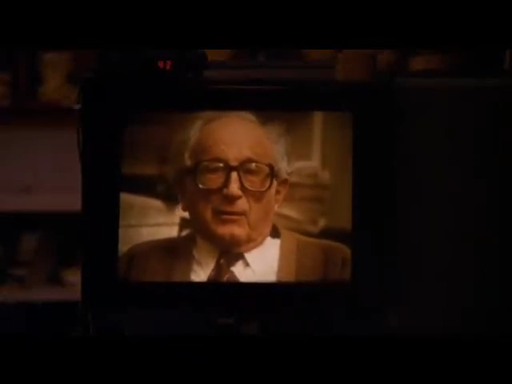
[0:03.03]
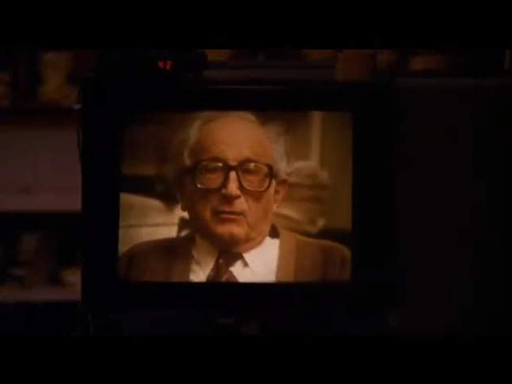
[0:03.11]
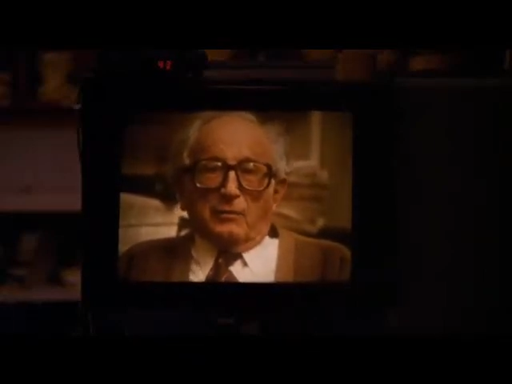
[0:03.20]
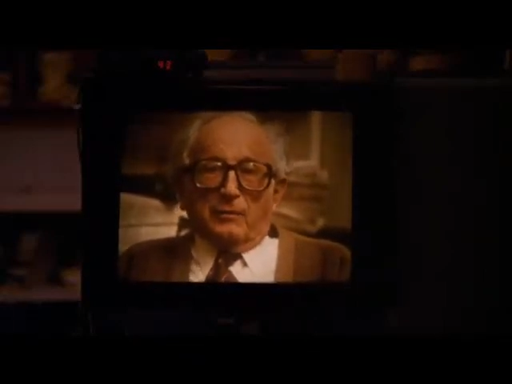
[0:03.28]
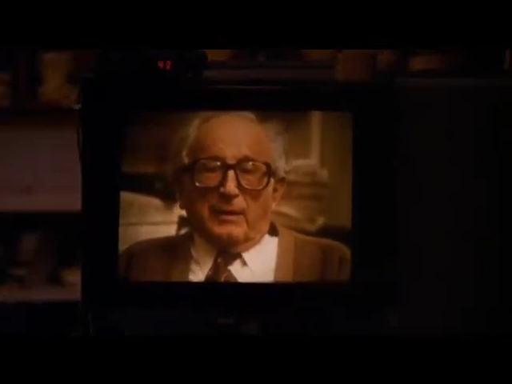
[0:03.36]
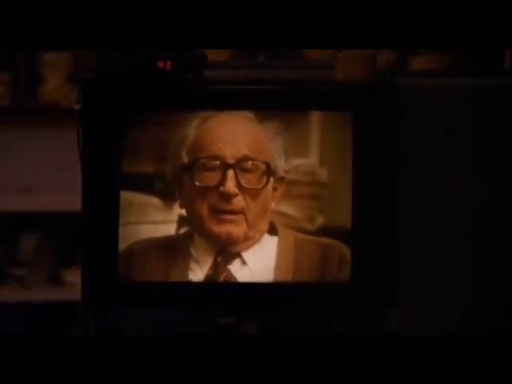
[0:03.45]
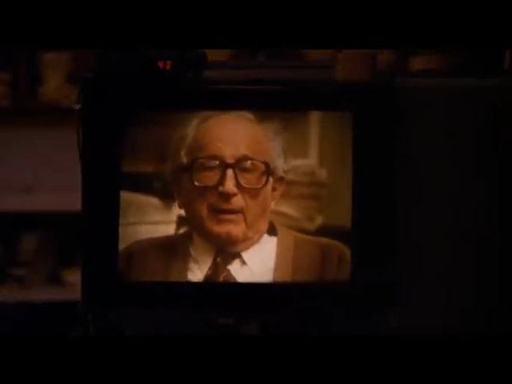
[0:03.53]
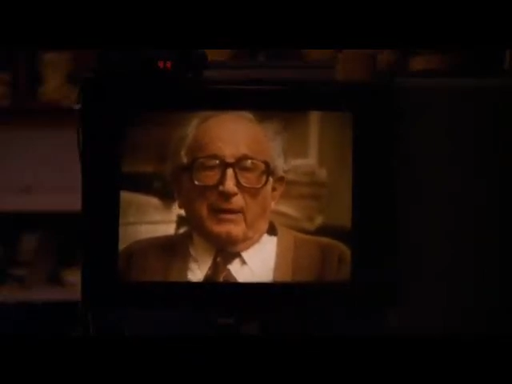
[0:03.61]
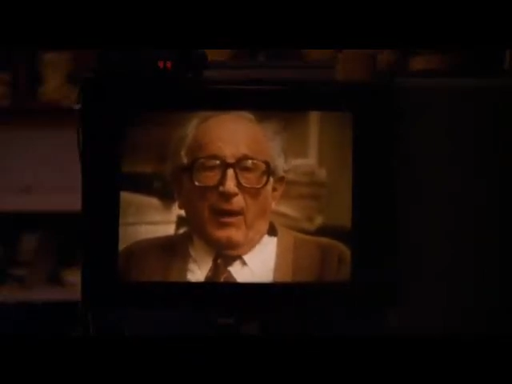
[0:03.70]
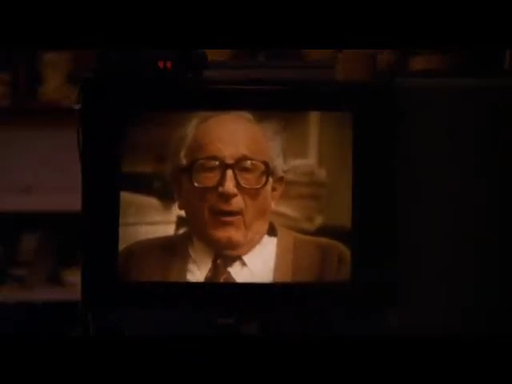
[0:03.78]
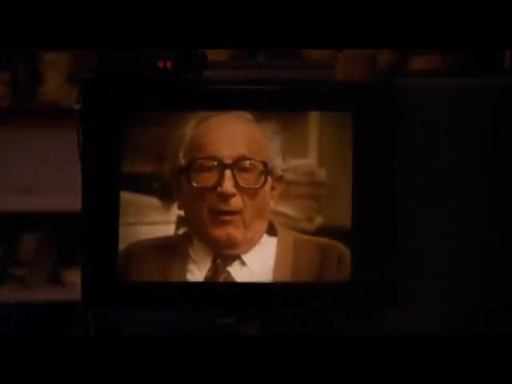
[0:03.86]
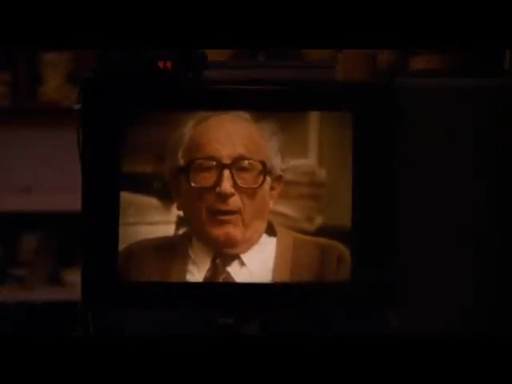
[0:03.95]
to the
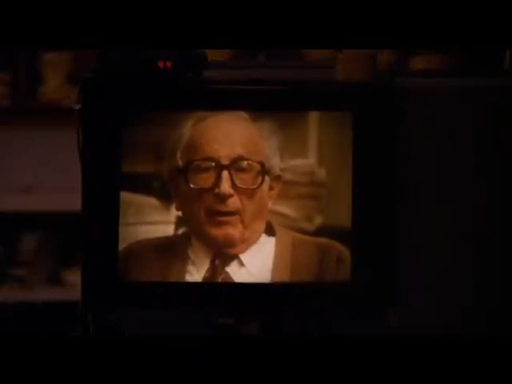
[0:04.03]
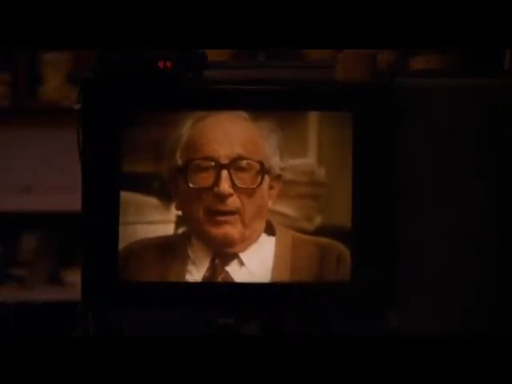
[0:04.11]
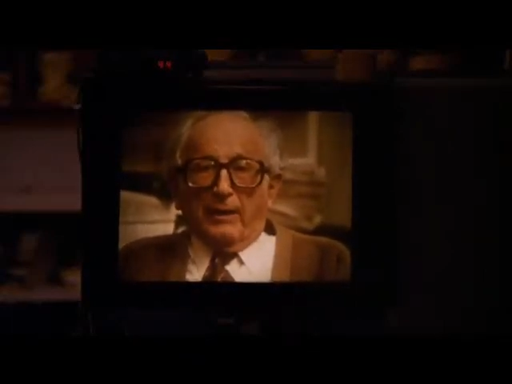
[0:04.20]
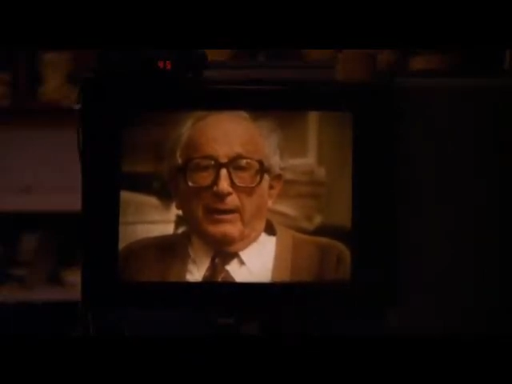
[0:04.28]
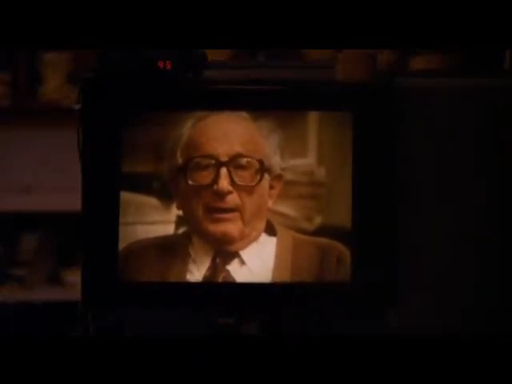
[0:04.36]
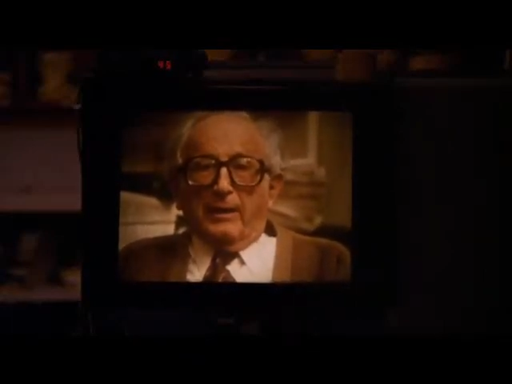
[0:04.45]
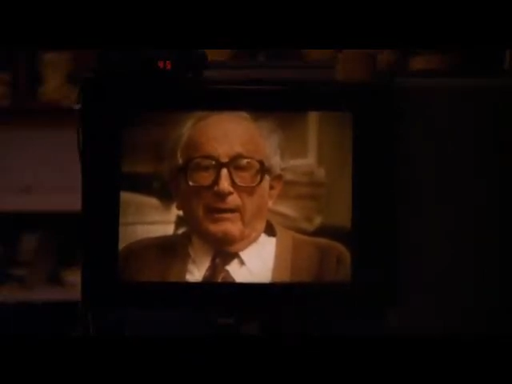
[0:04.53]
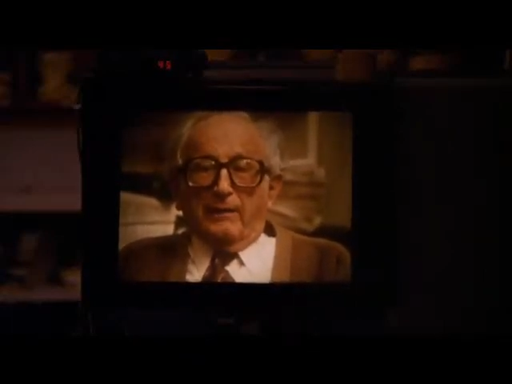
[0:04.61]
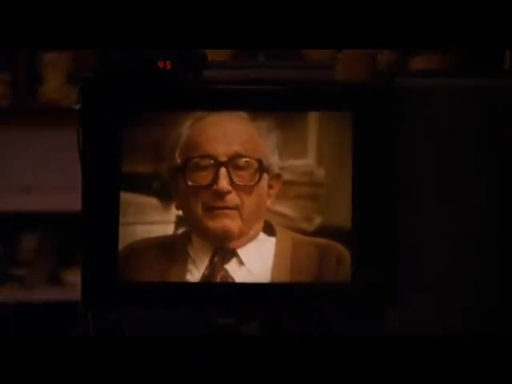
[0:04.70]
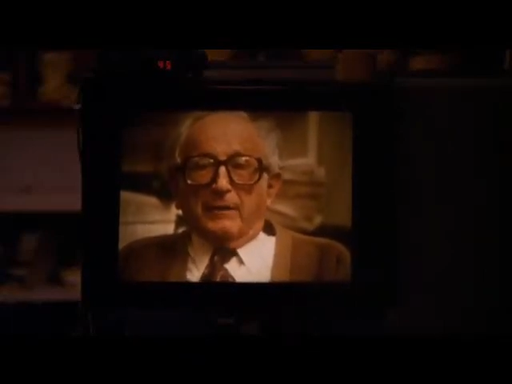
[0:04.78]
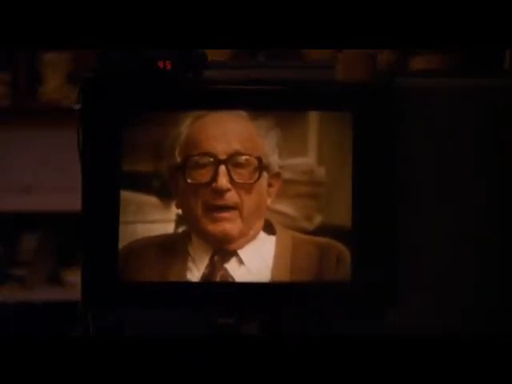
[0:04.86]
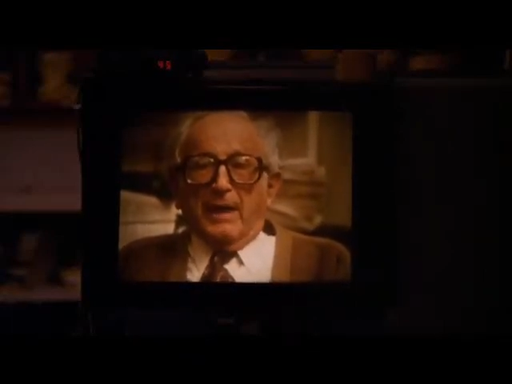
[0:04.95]
early
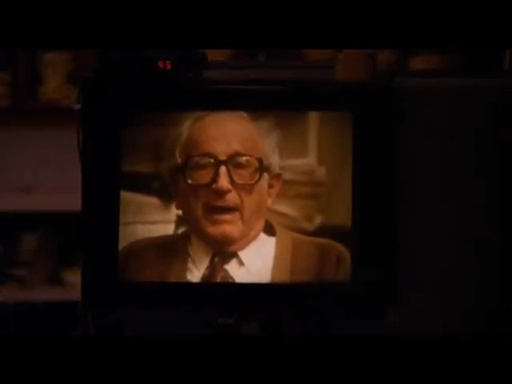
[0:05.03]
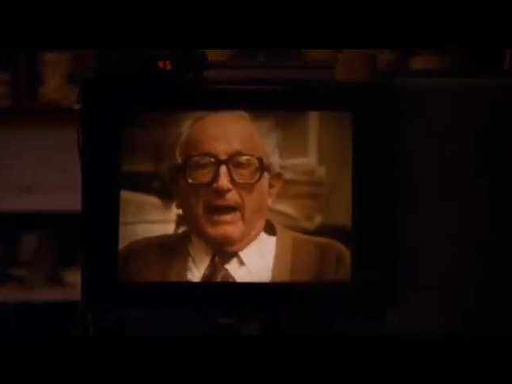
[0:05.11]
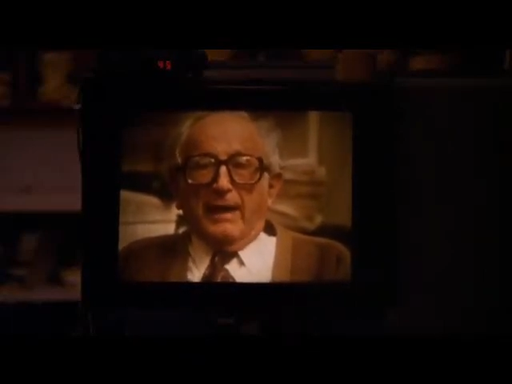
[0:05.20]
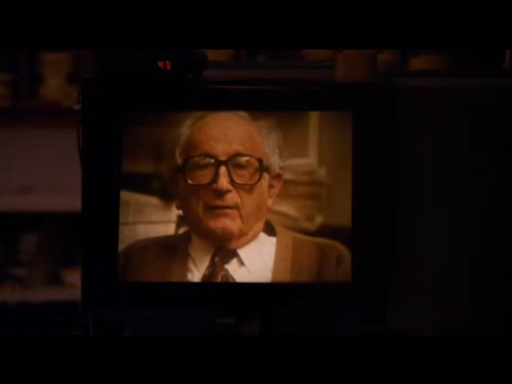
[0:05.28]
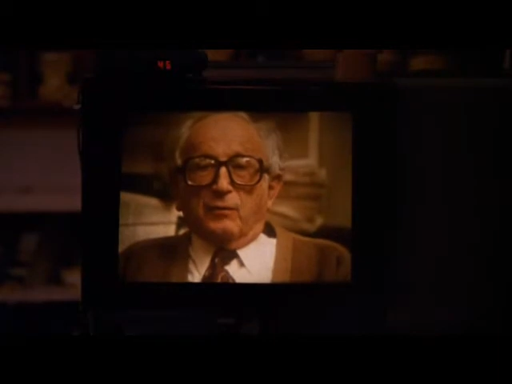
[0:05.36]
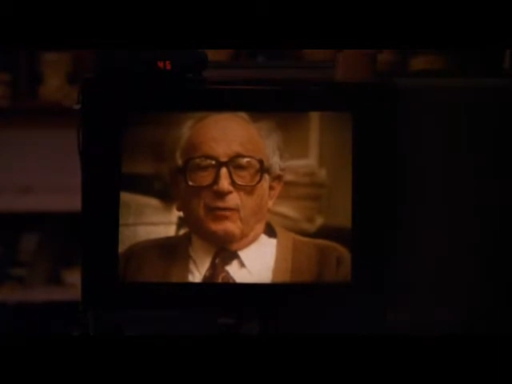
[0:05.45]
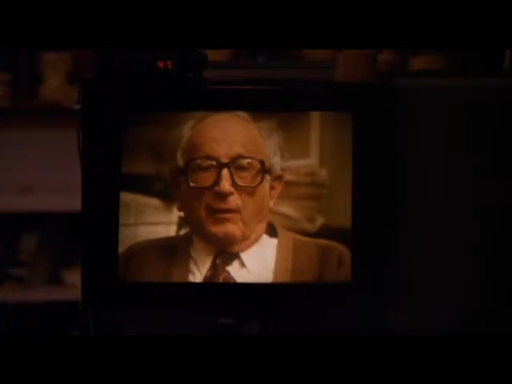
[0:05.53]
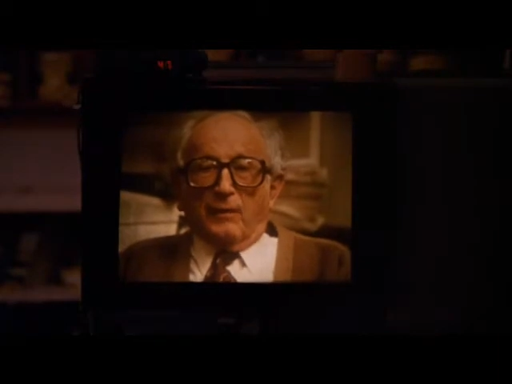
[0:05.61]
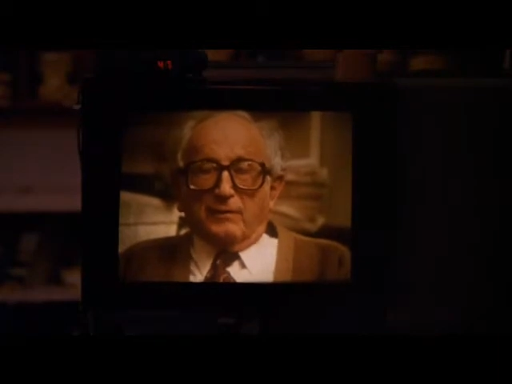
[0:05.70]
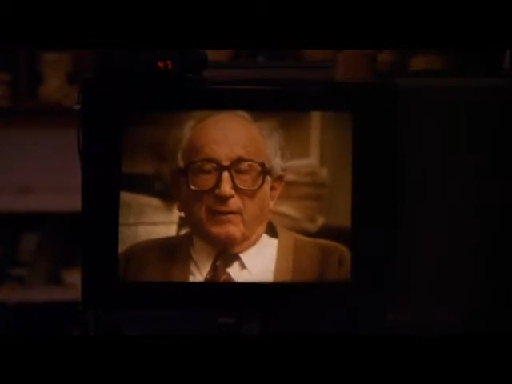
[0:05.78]
Israelites was